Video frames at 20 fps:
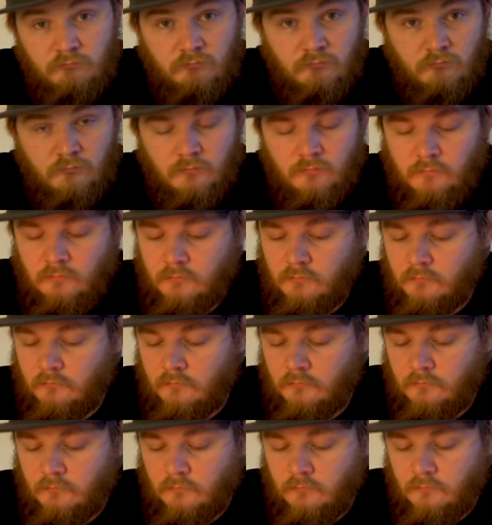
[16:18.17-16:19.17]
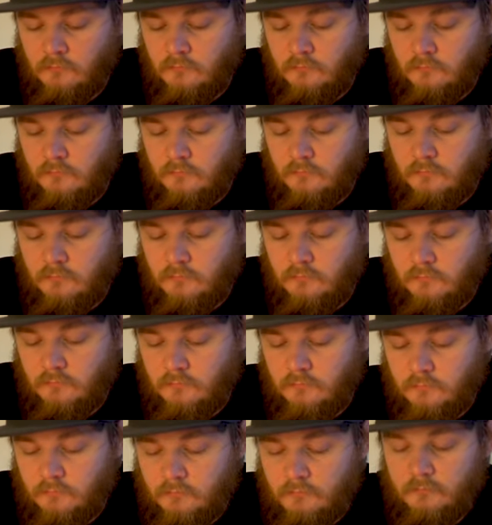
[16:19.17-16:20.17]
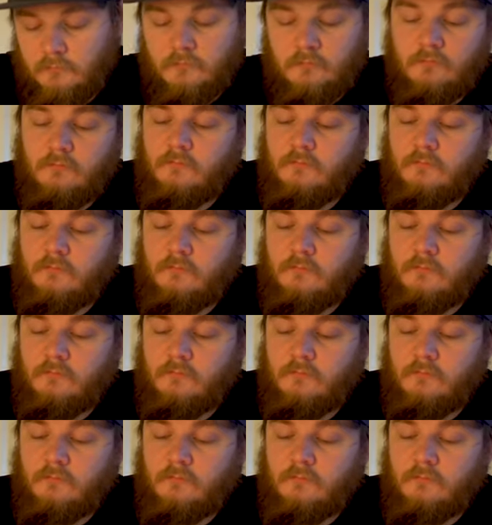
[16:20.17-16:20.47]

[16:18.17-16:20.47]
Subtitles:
Nothing is said.